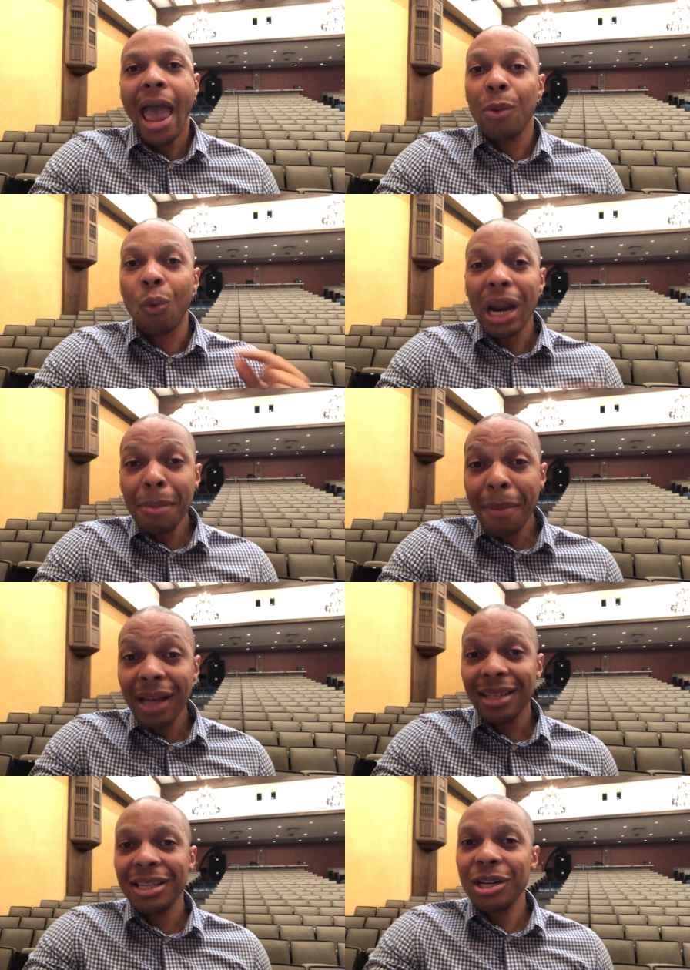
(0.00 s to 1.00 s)
And what I'm about
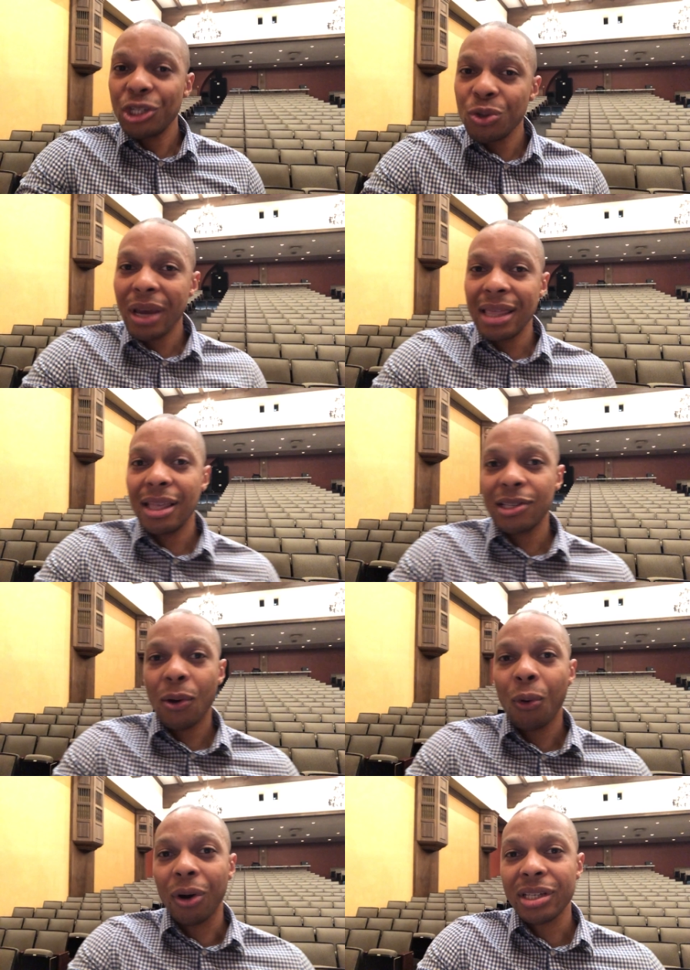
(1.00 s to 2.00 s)
to teach you in this
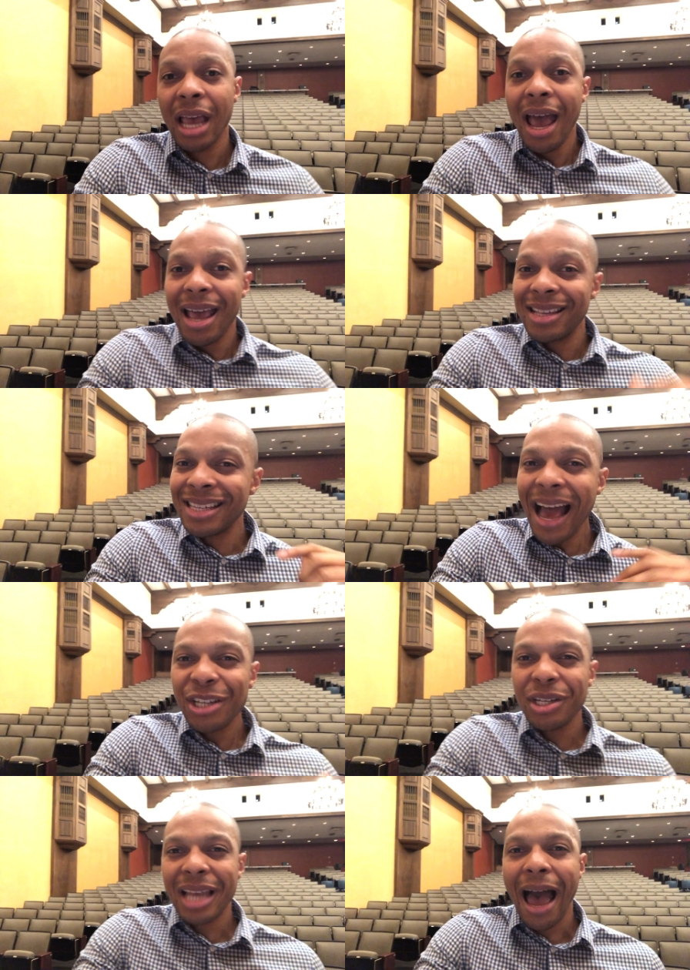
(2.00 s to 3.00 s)
course is not
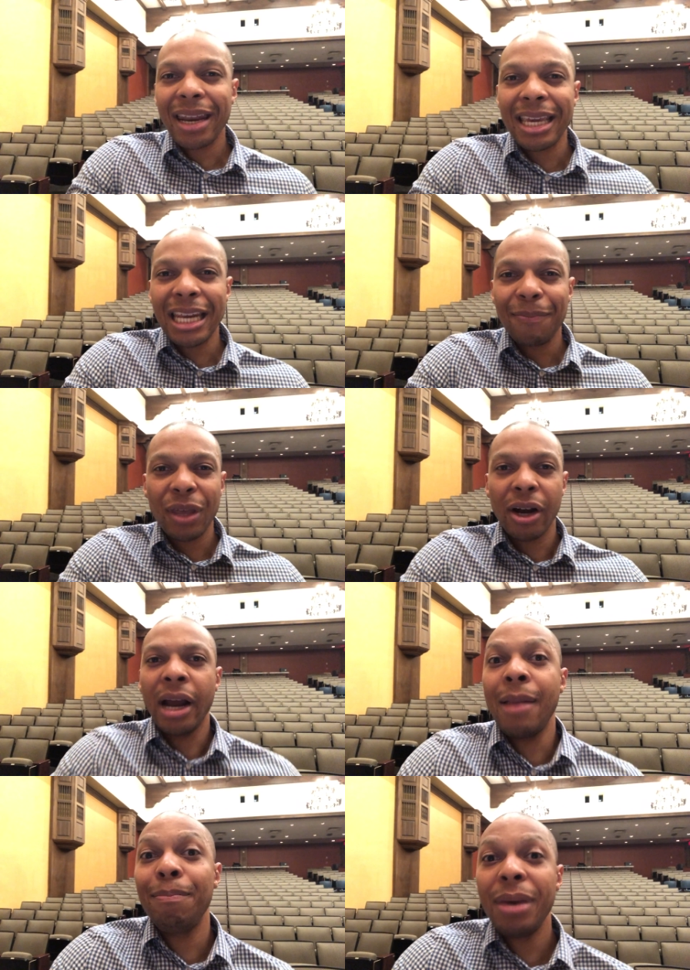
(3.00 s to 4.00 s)
just how to get up there
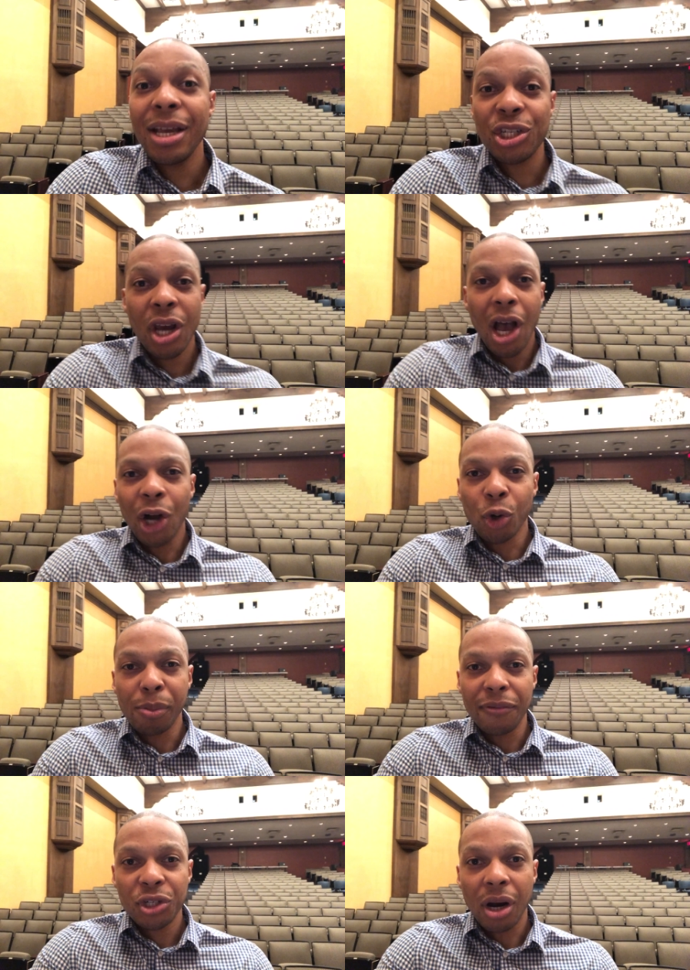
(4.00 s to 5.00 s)
and pitch a group
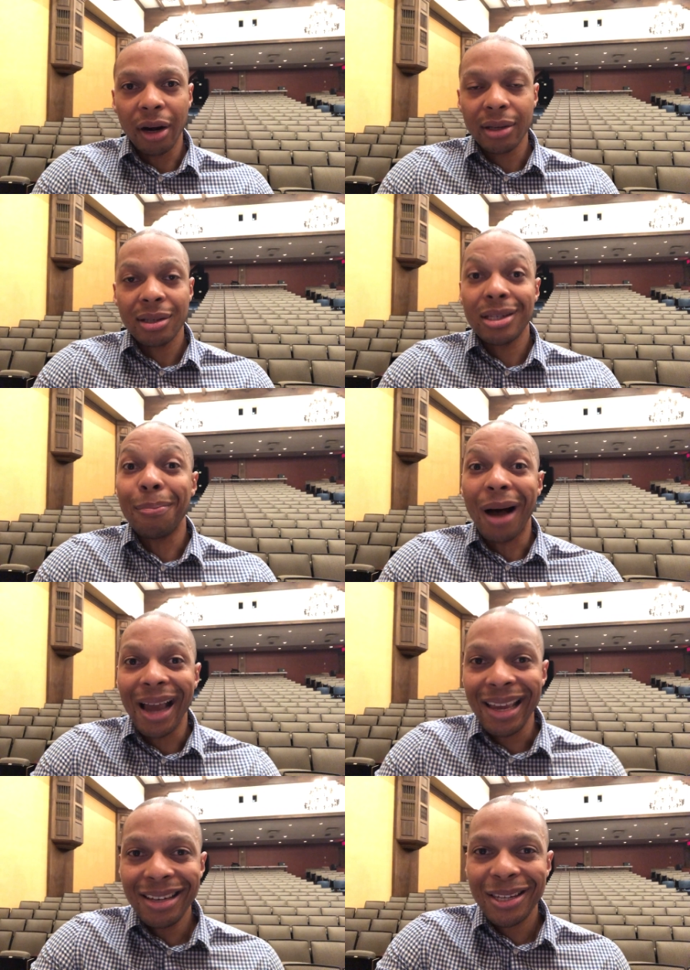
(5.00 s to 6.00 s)
of sharks to buy
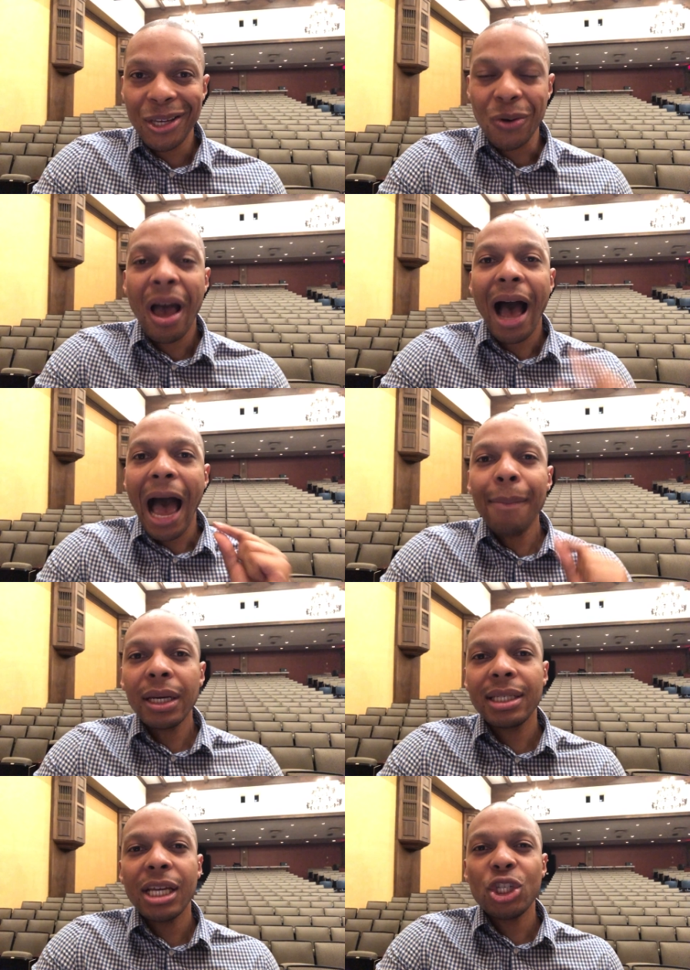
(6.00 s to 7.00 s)
into you. I'm
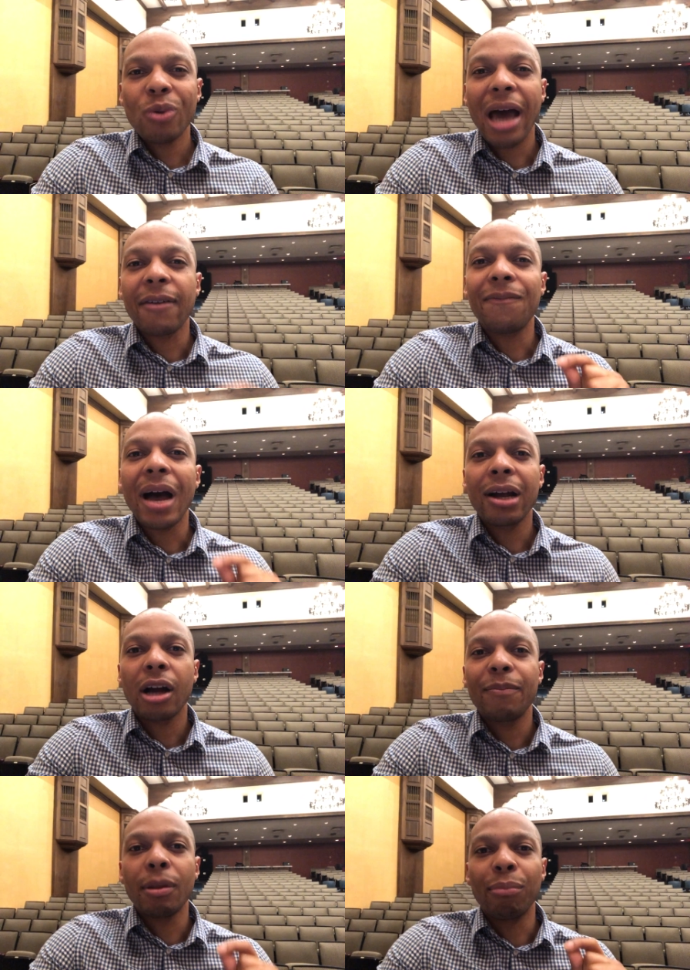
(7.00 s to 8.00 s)
gonna teach you how to fire
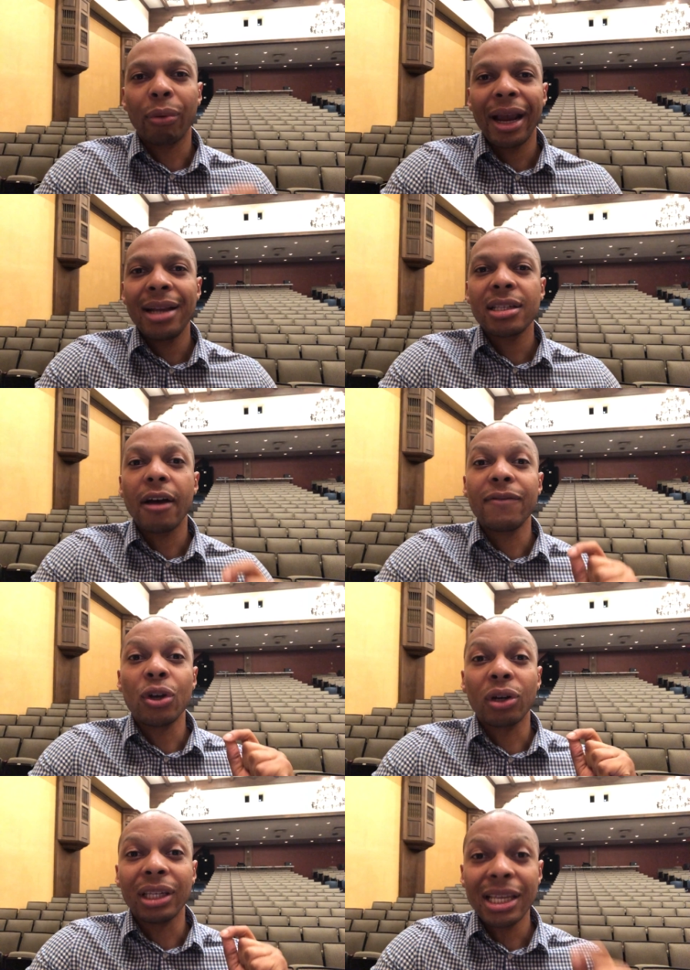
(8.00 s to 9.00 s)
up the brains of
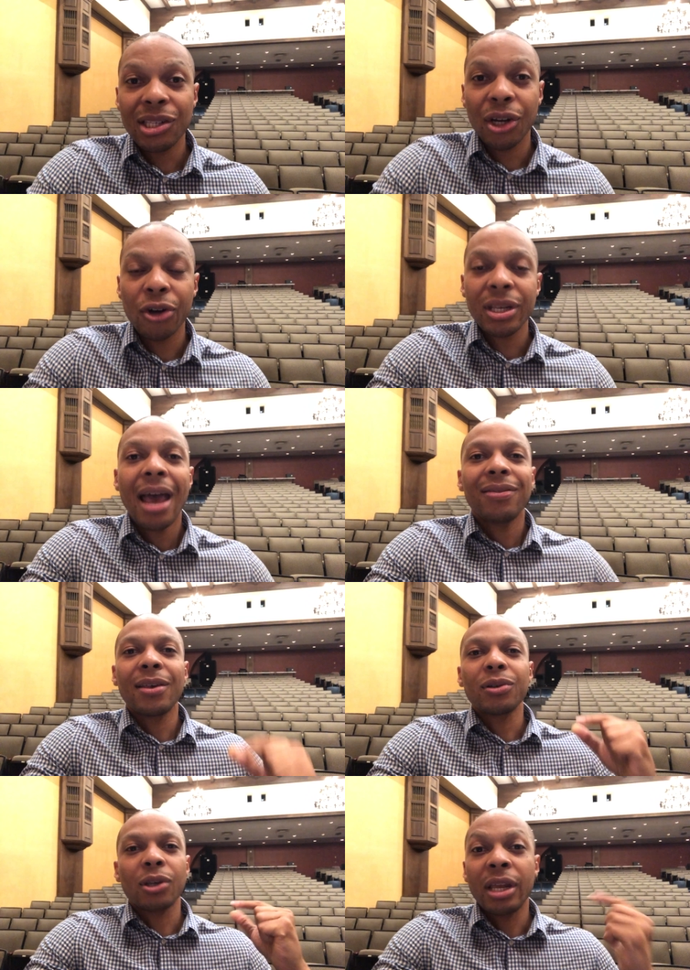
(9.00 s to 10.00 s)
your listeners
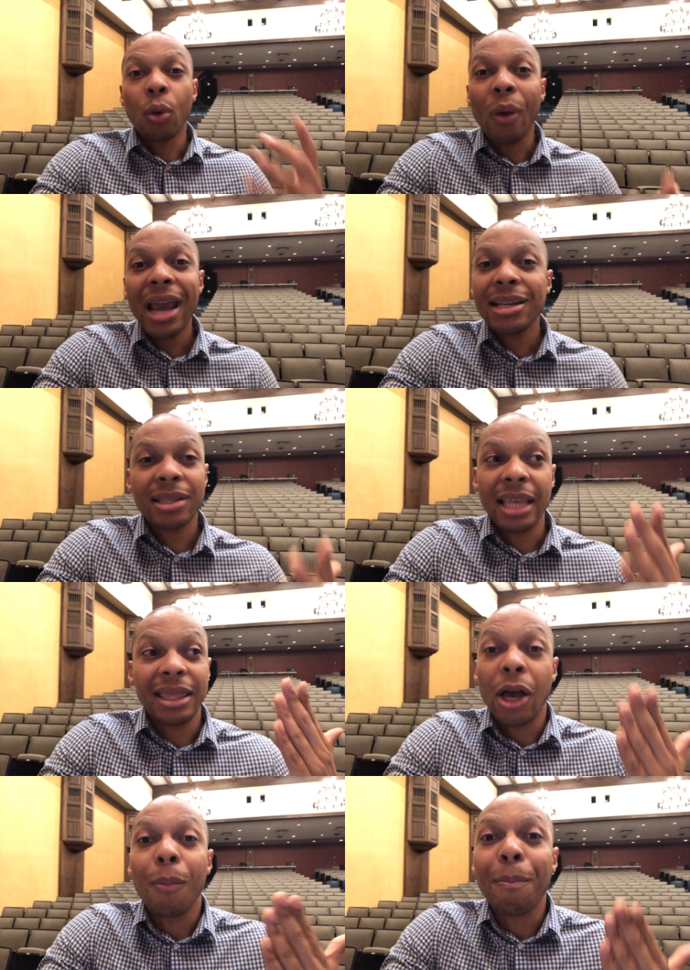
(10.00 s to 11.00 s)
in a way
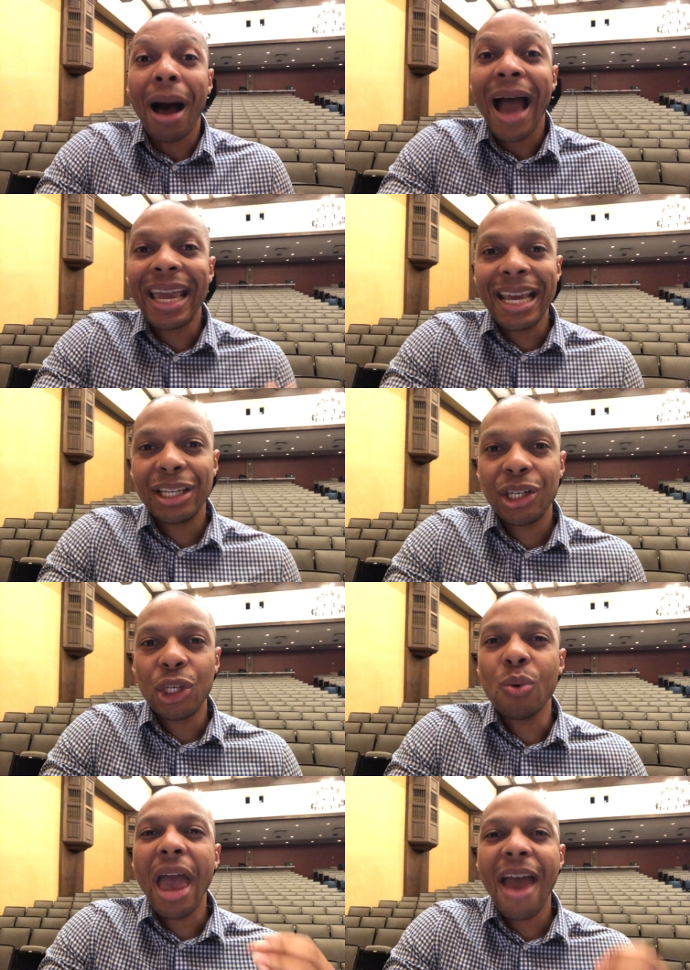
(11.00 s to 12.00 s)
that they'll buy into
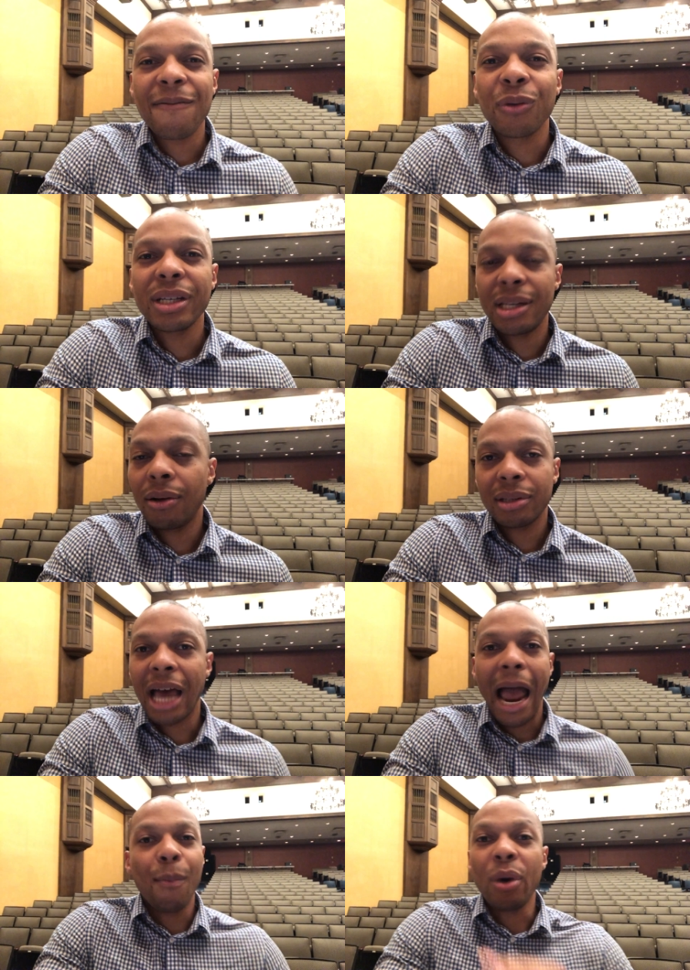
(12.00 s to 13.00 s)
you every single
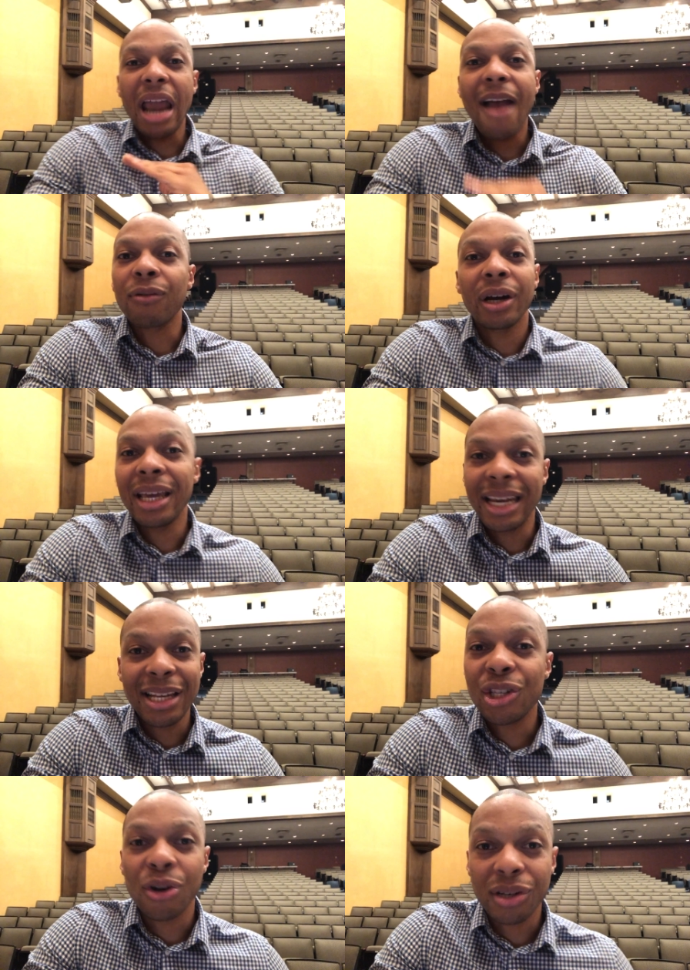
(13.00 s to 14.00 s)
time, whatever it
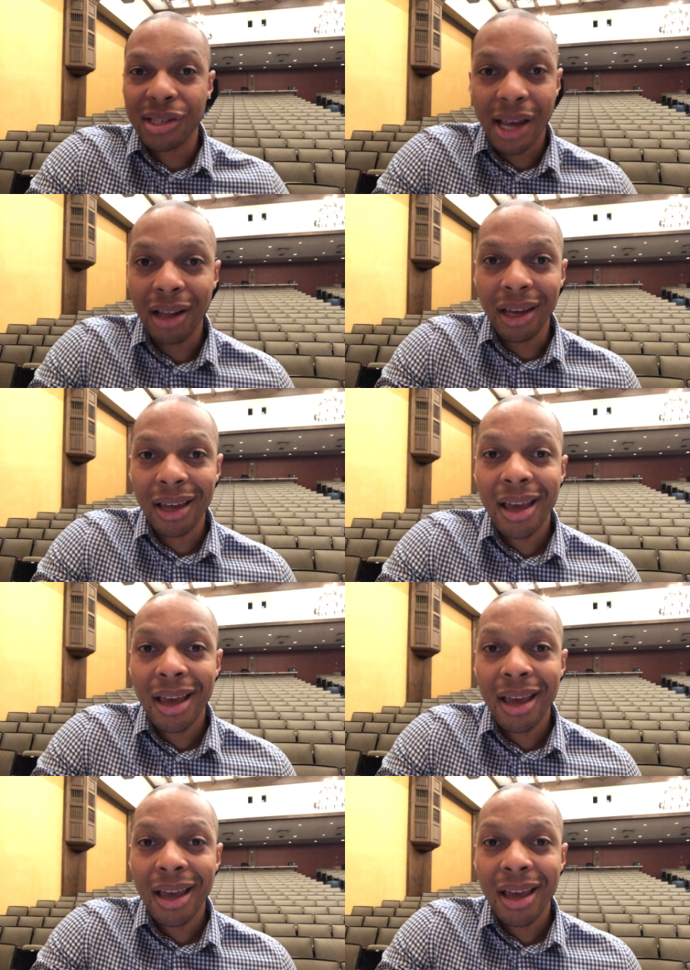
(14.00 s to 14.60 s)
is you're selling.